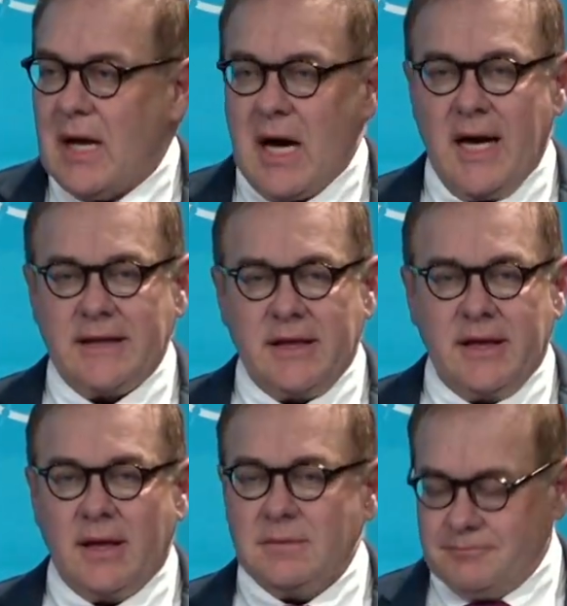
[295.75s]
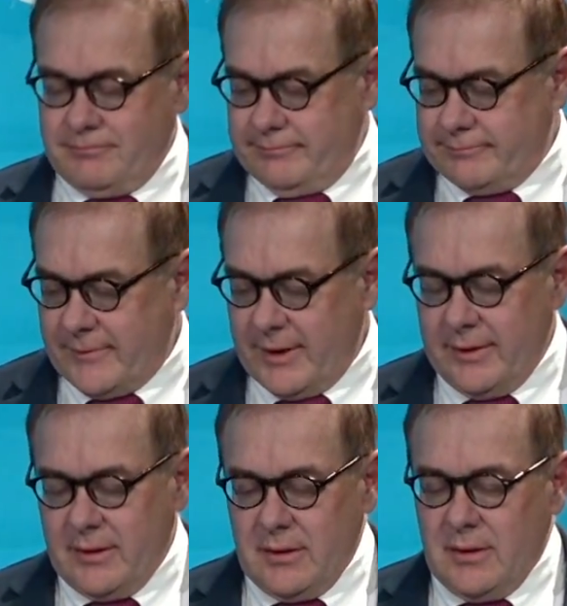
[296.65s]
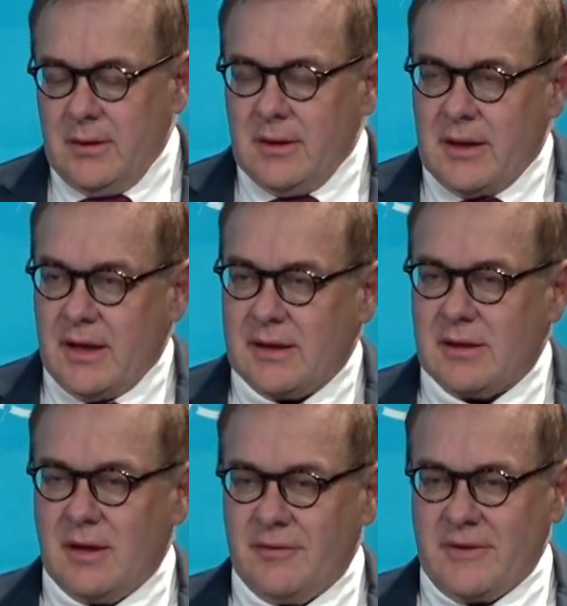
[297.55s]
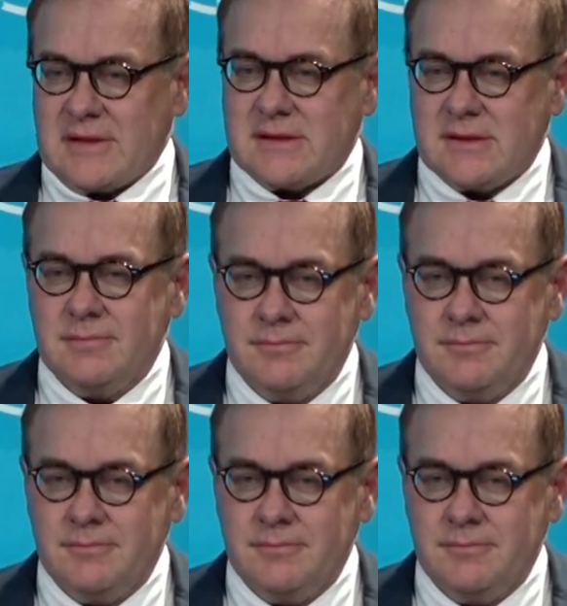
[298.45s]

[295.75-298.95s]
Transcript: idea, and I thought of this